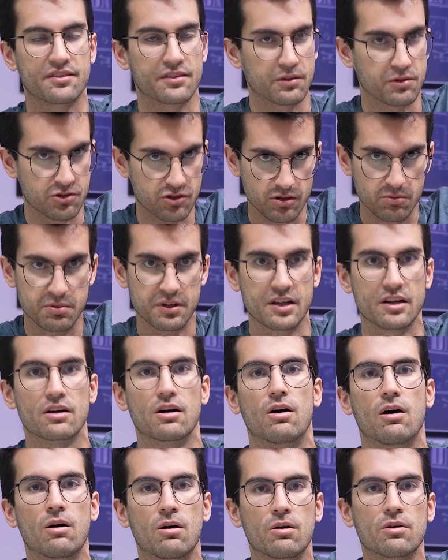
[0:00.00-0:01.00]
those should be
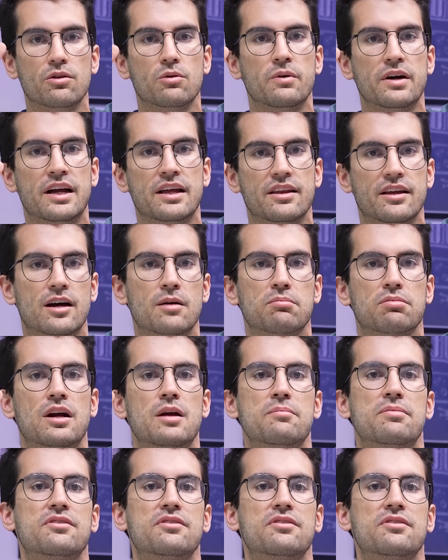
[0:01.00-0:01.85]
all the way in the upright